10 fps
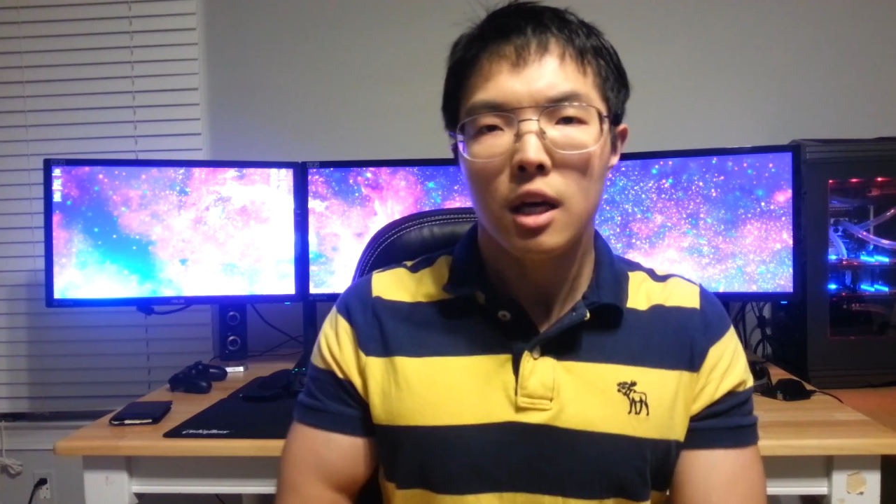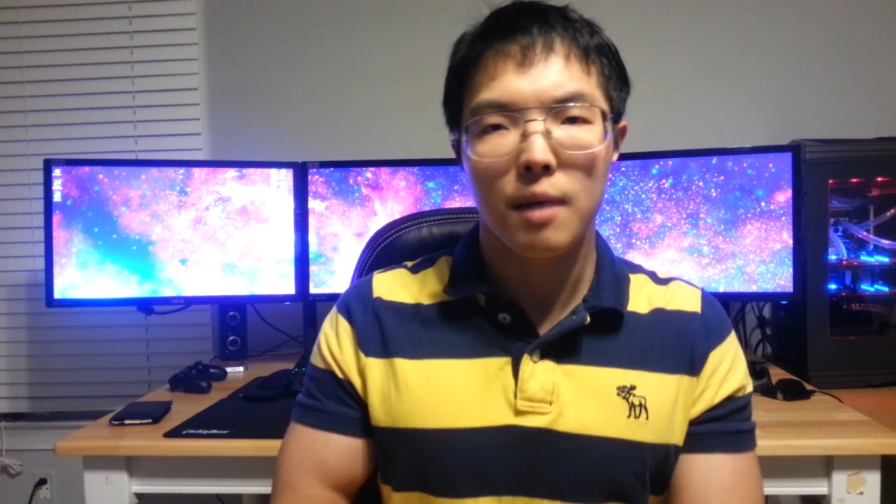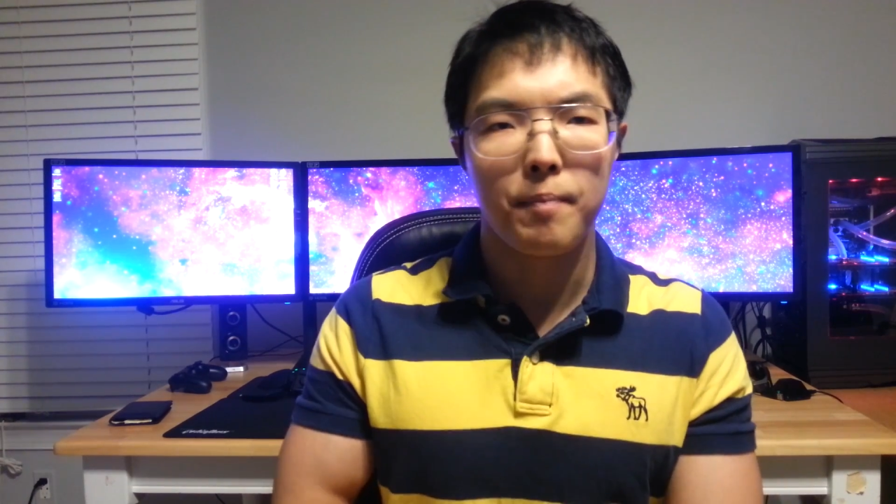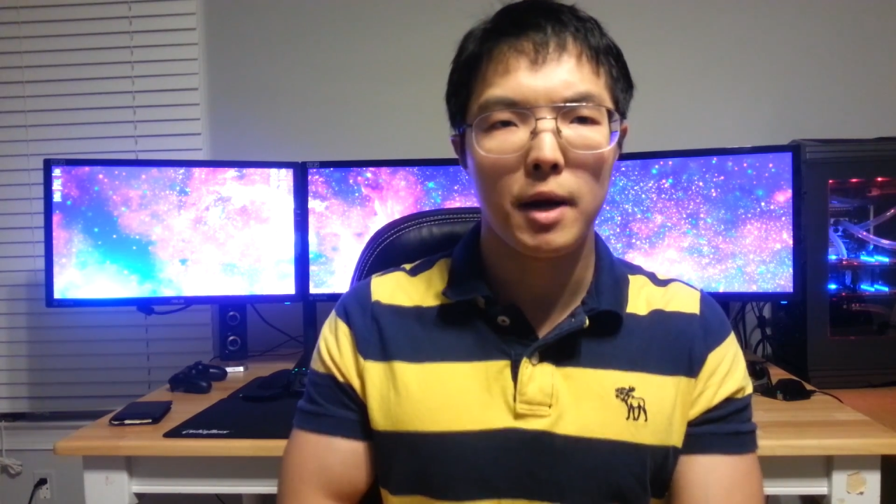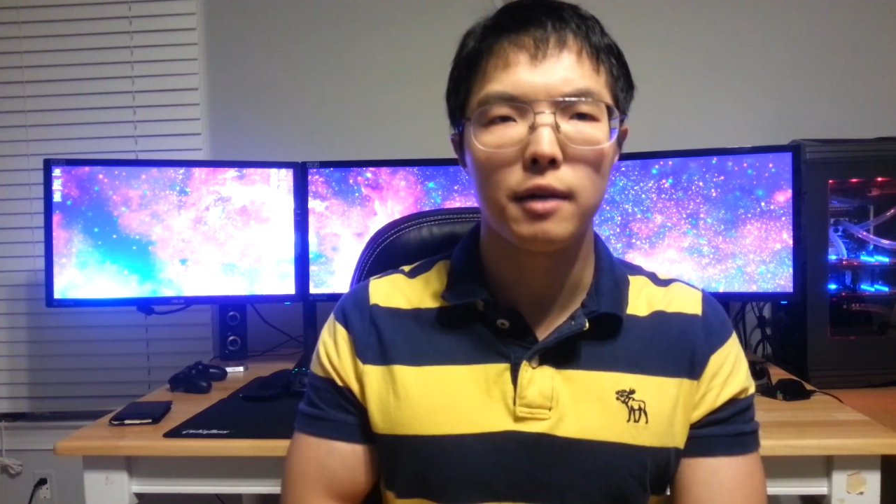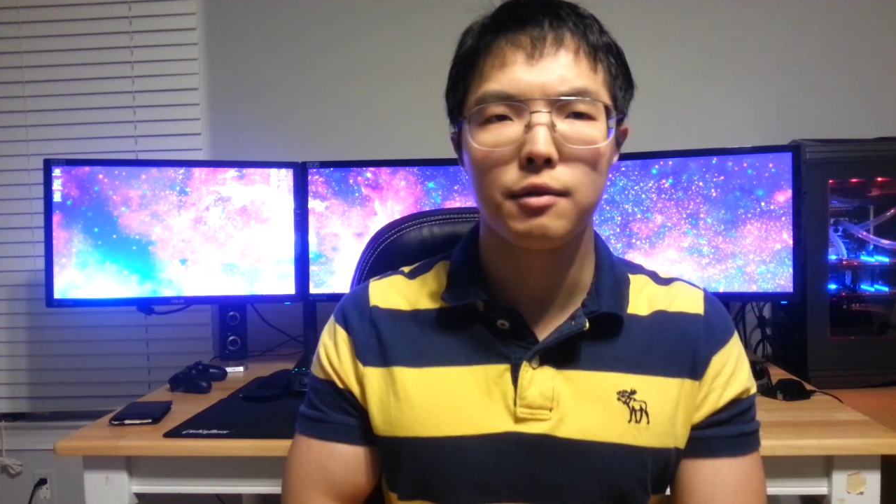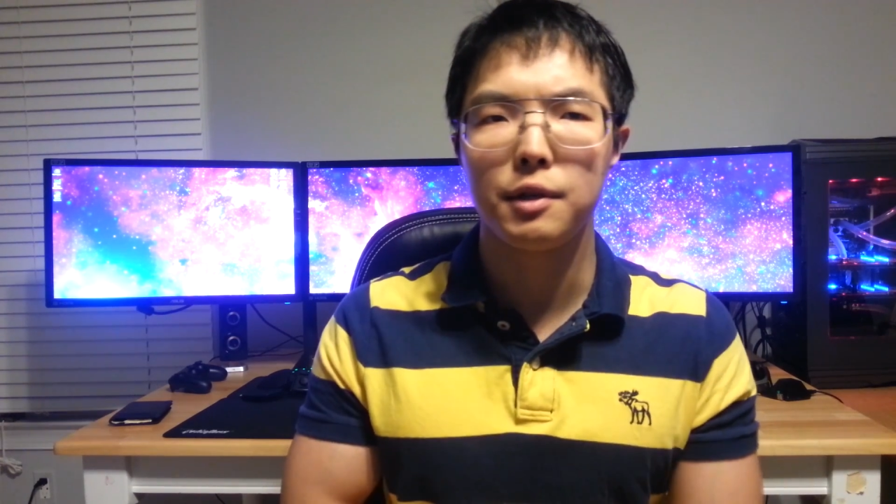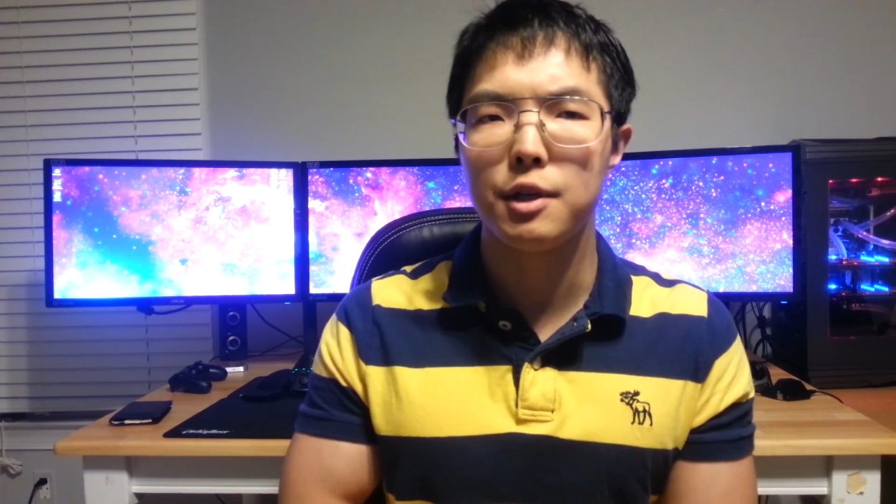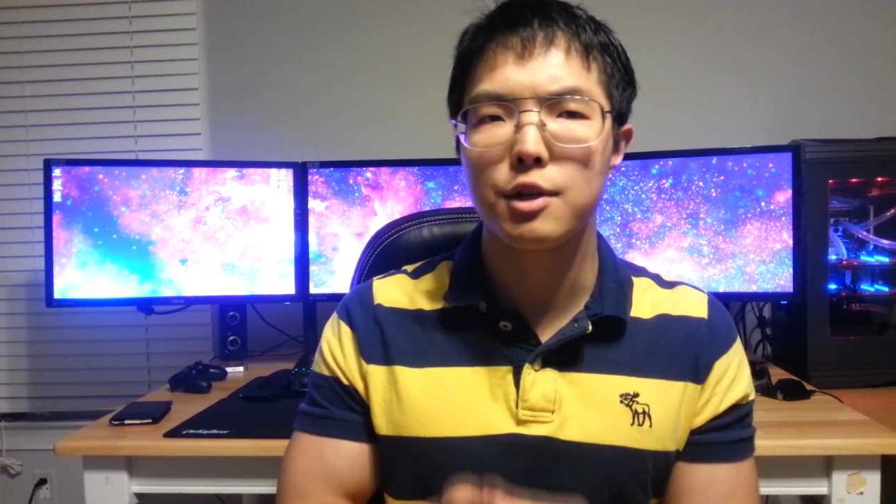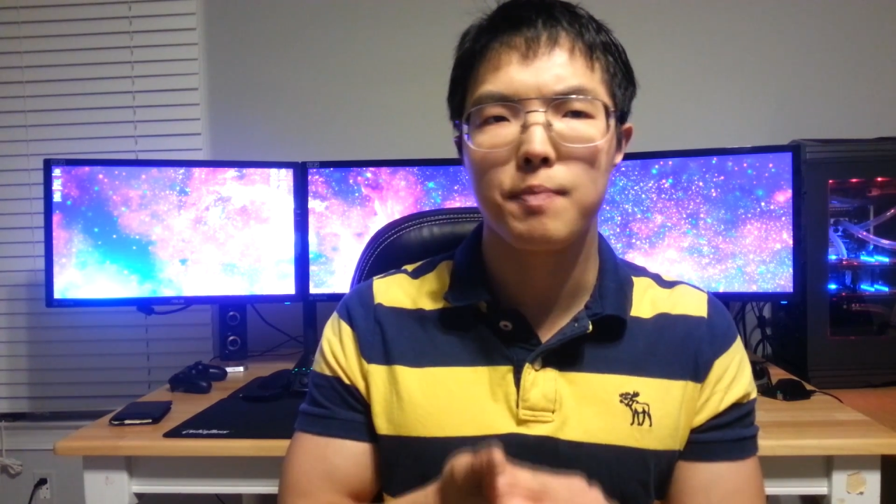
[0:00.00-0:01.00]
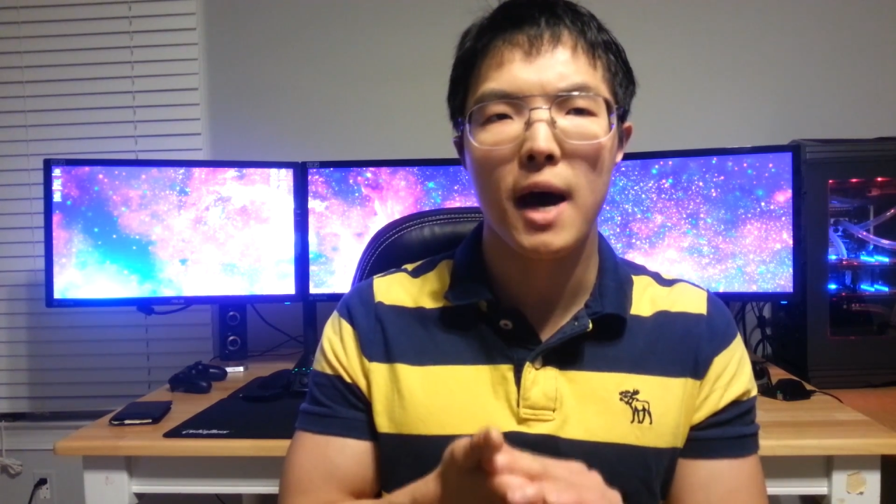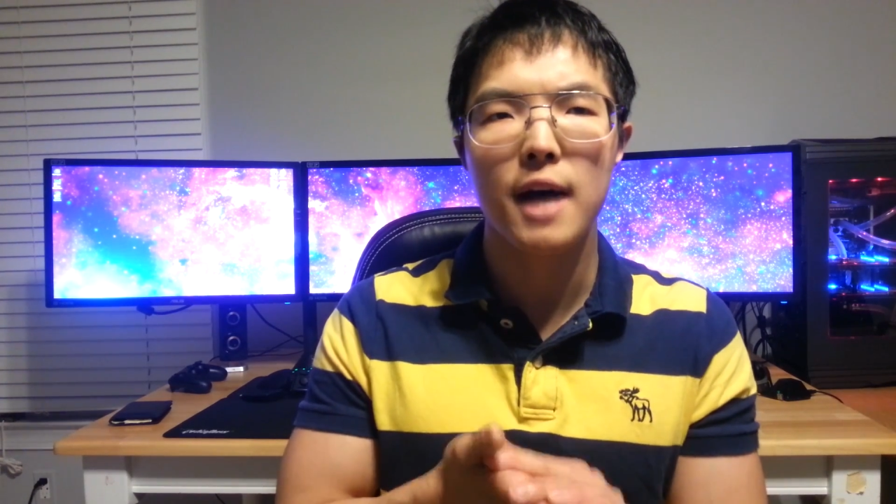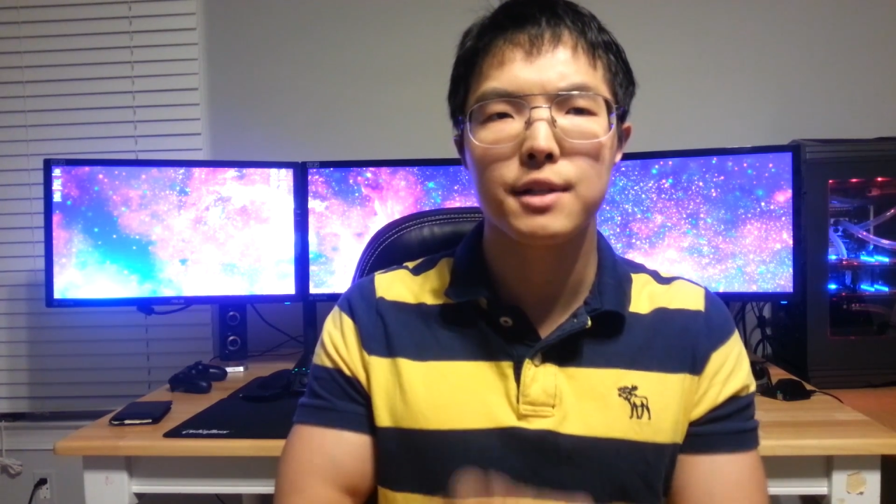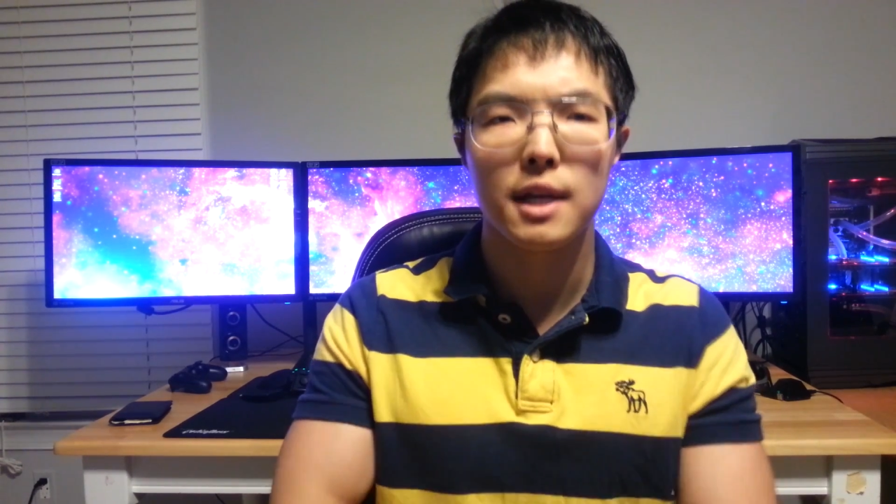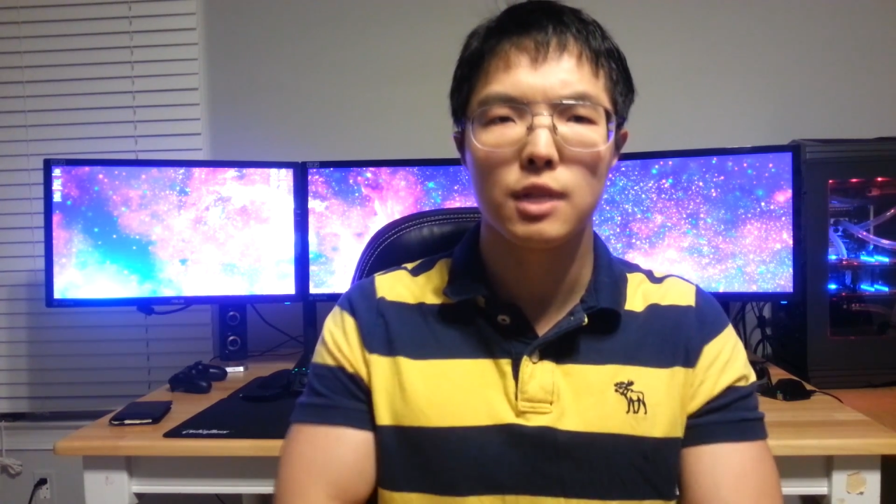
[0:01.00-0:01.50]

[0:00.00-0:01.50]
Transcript: Compared to years past,